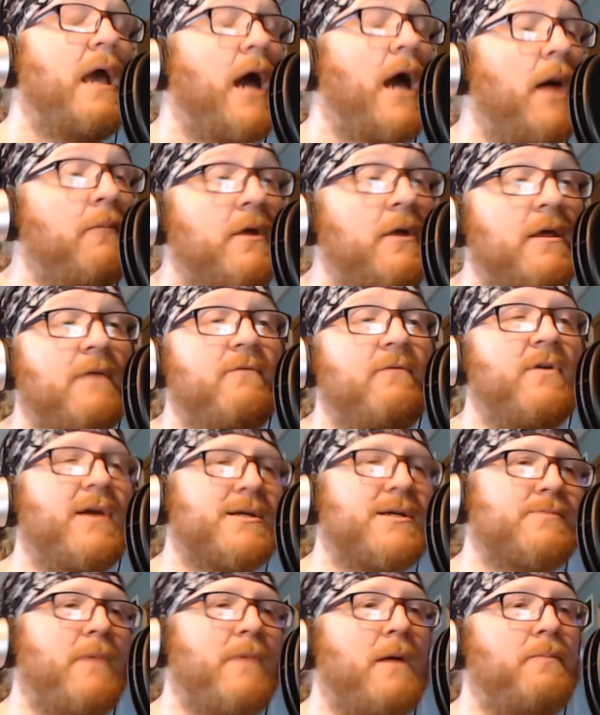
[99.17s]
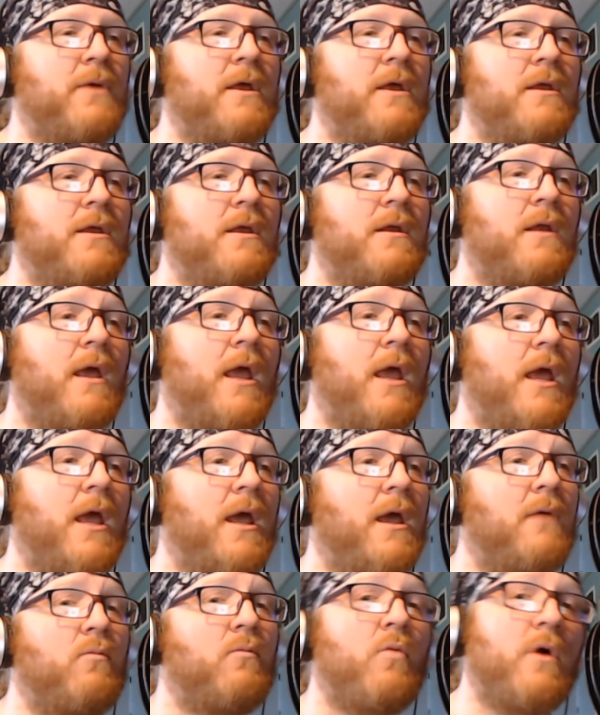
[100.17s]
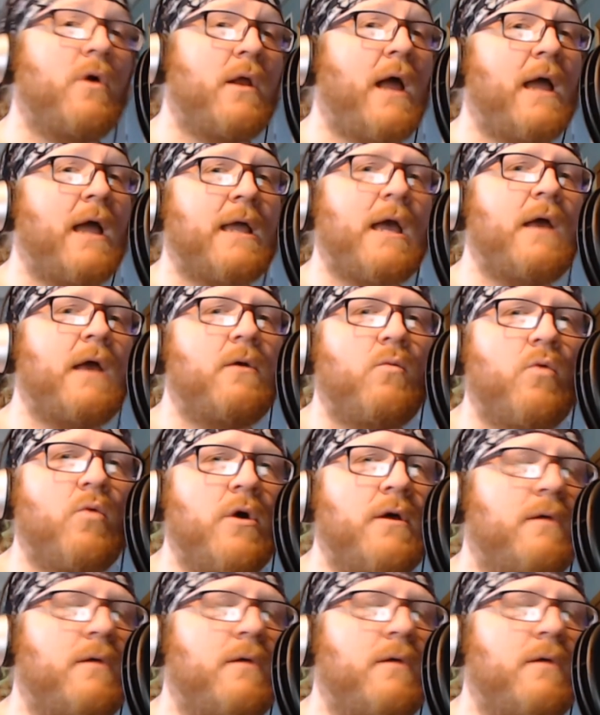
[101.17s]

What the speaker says: I'm going to give you guys my opinion and what I kind of want